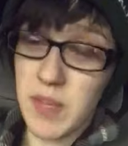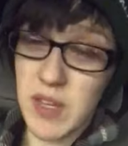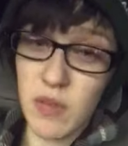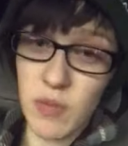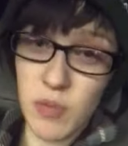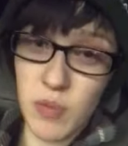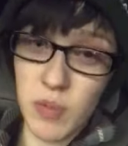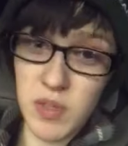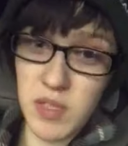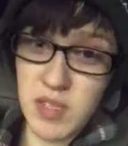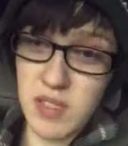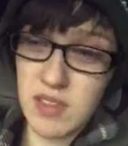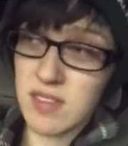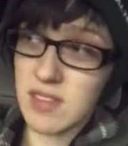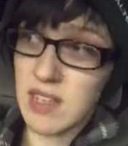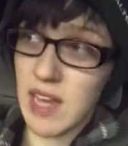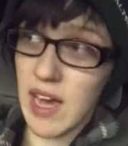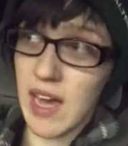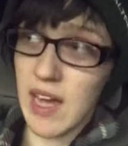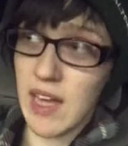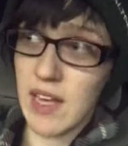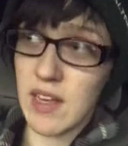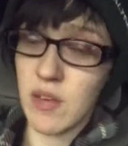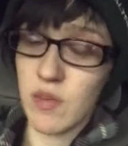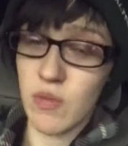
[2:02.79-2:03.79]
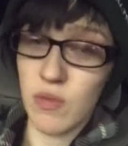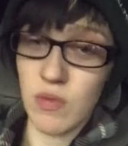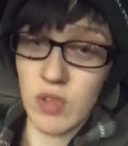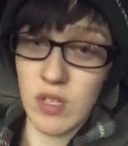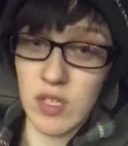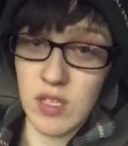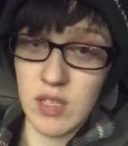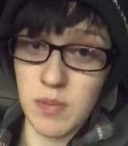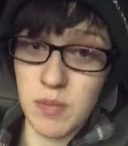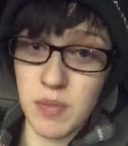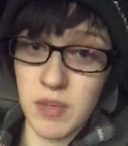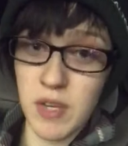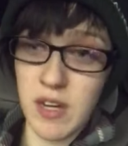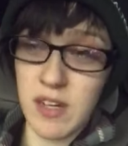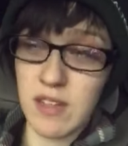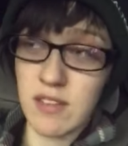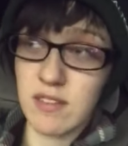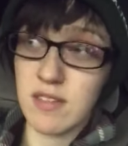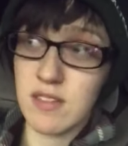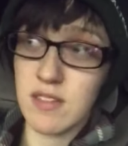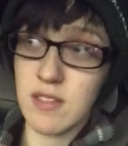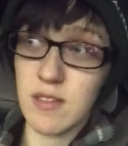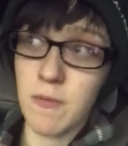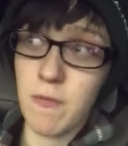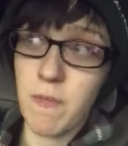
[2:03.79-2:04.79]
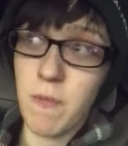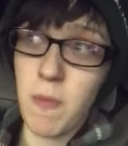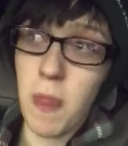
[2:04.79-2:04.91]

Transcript: been really sad and really depressed,